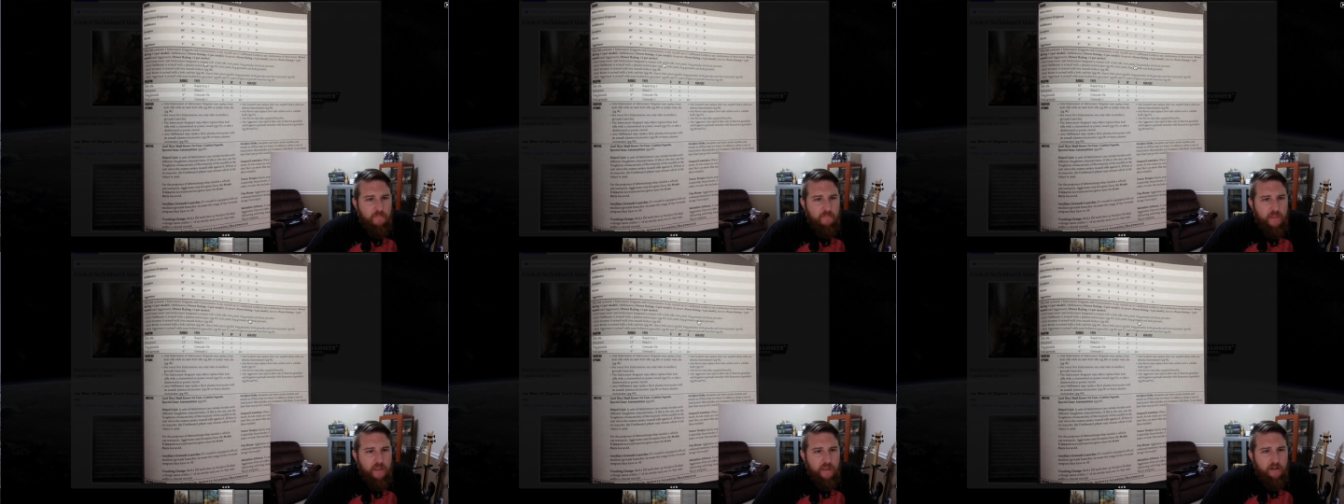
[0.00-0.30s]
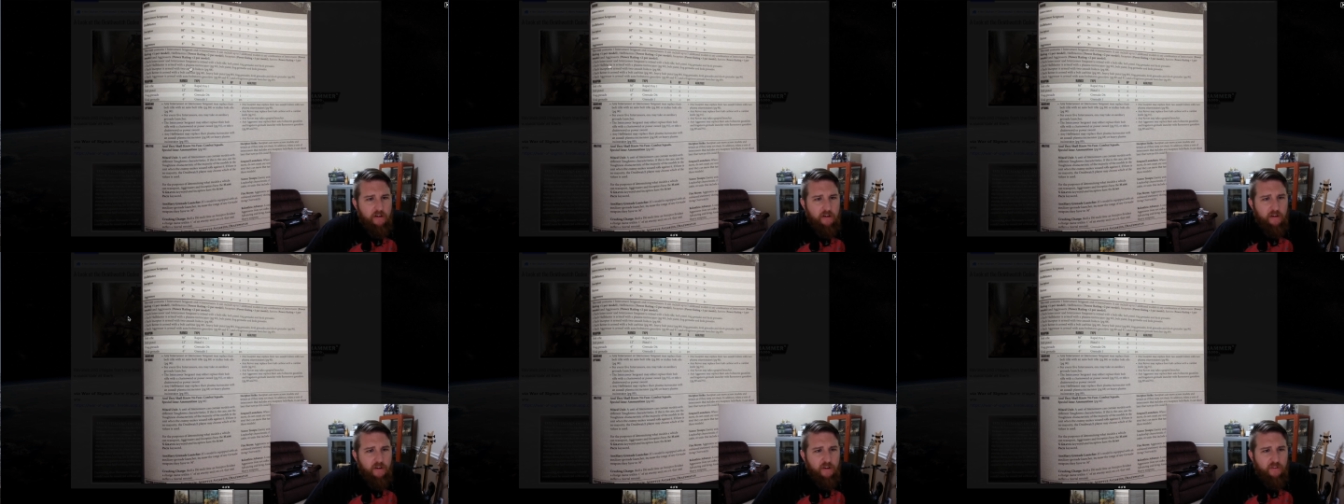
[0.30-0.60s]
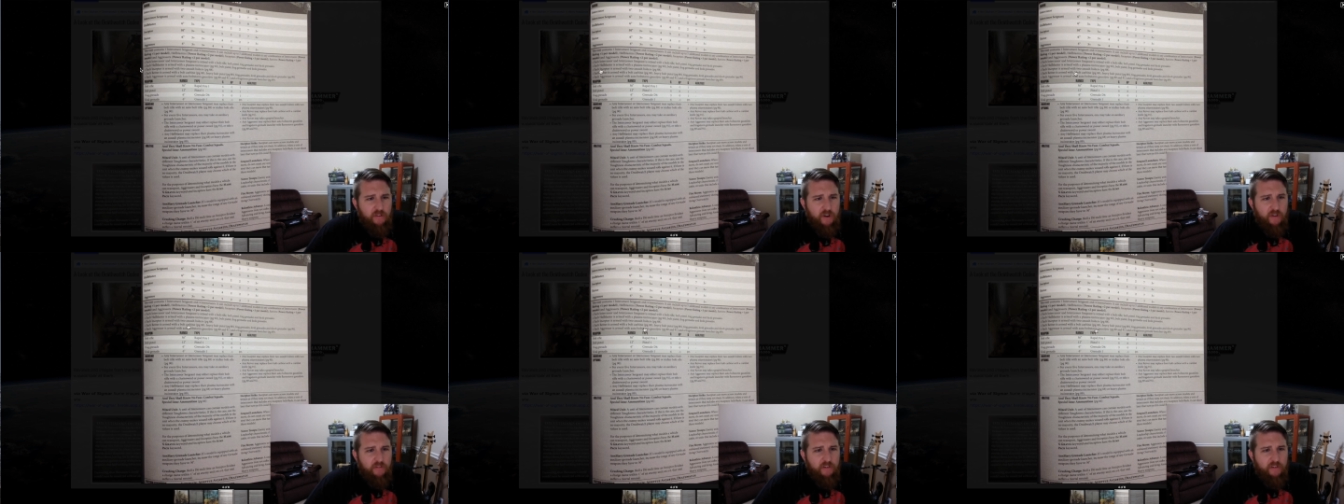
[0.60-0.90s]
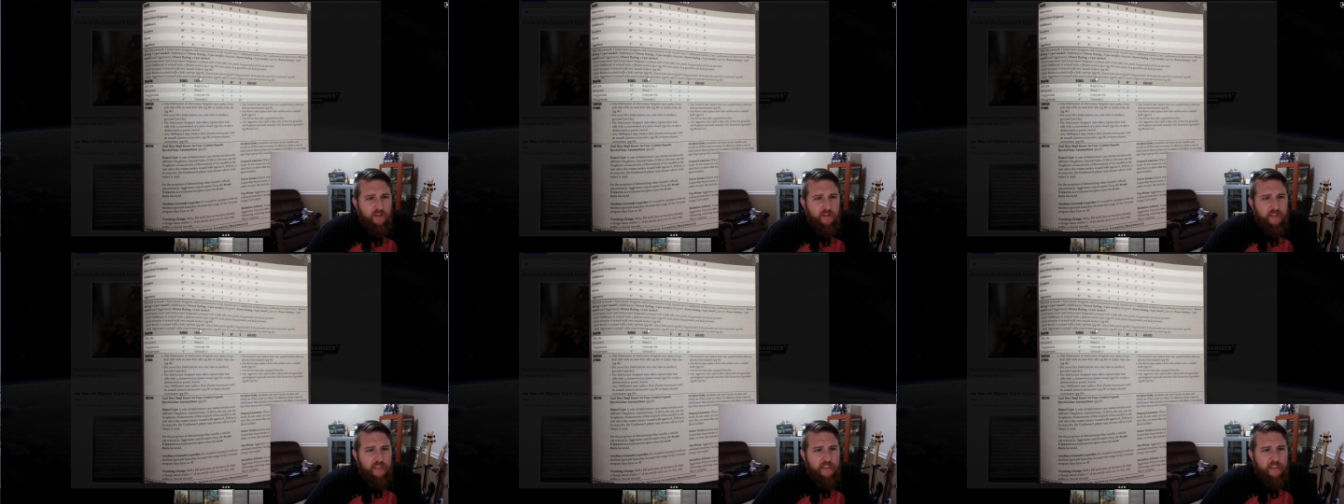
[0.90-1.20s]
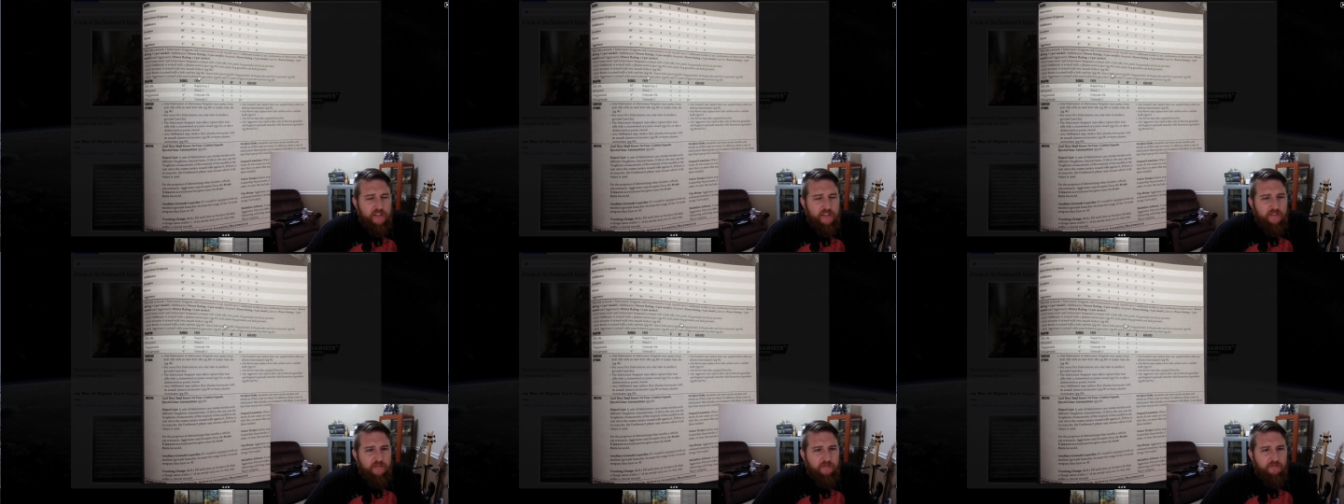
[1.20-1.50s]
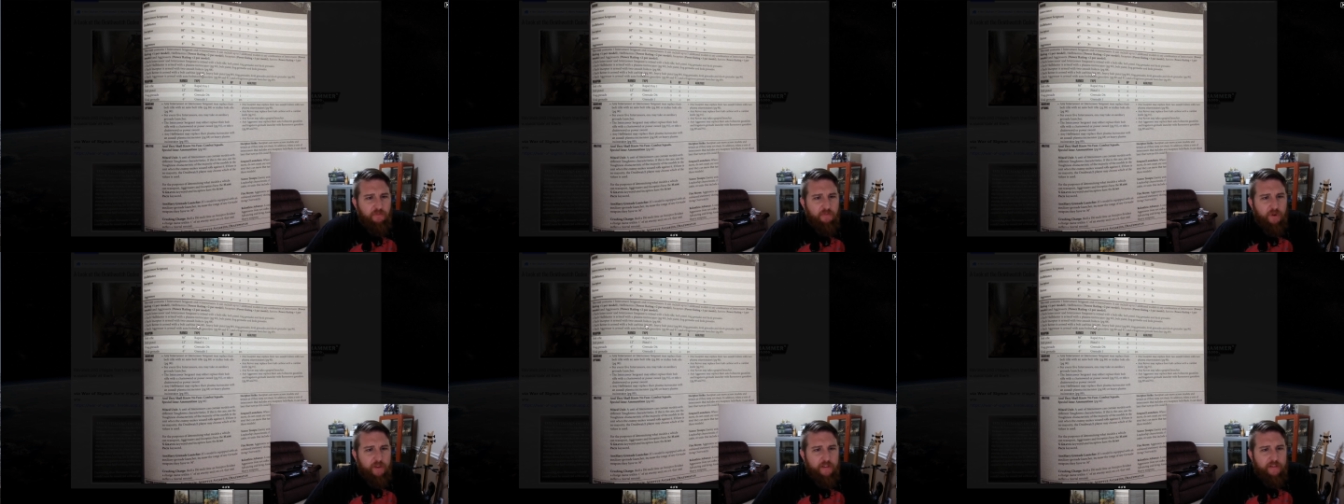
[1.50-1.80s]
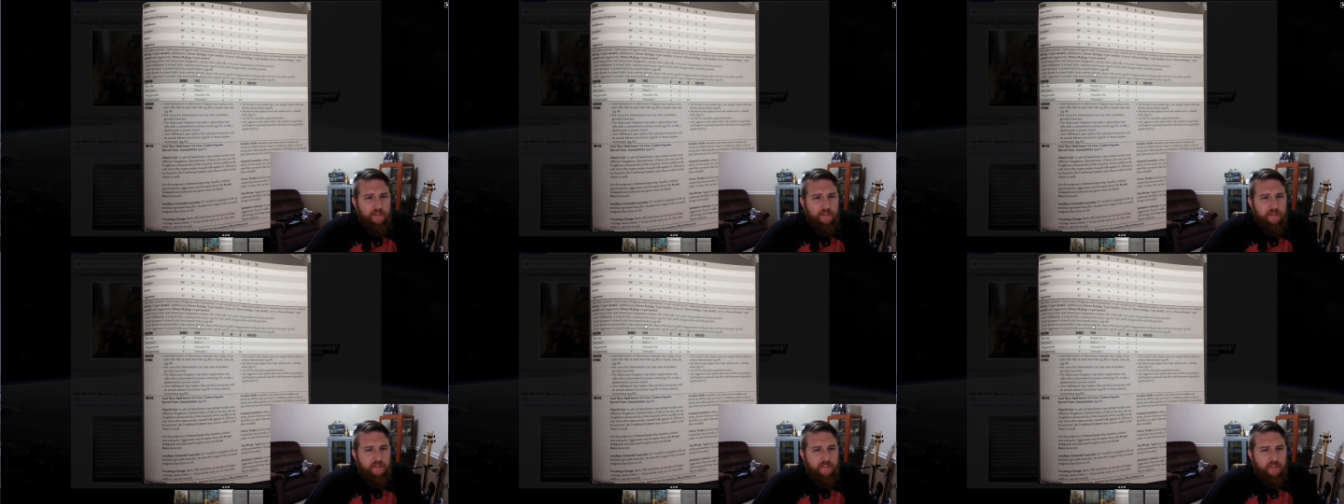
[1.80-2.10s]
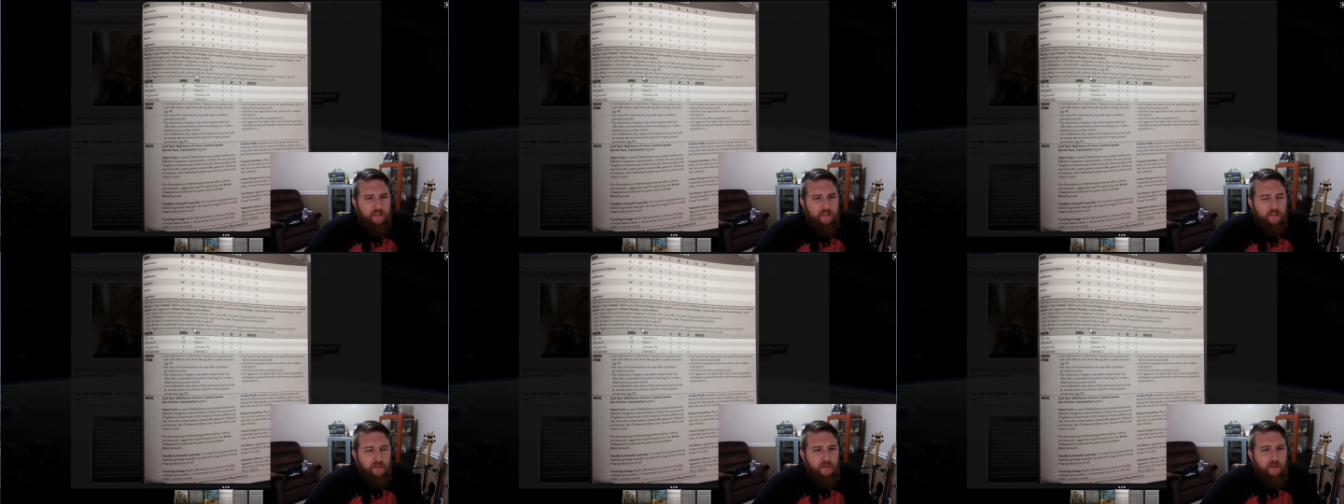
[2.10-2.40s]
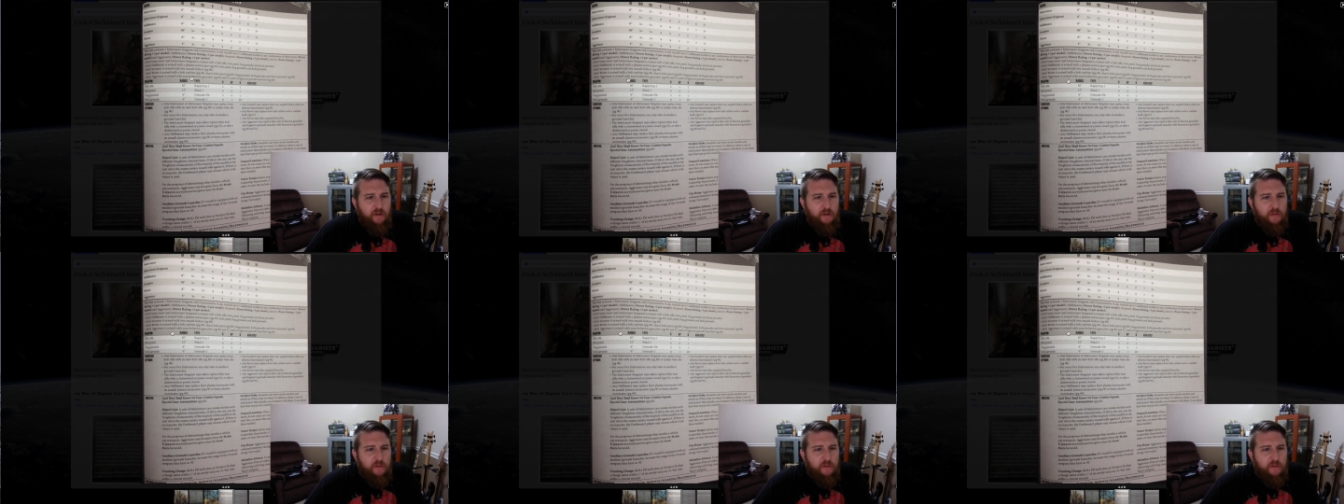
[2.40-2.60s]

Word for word: Here goes over each of what's included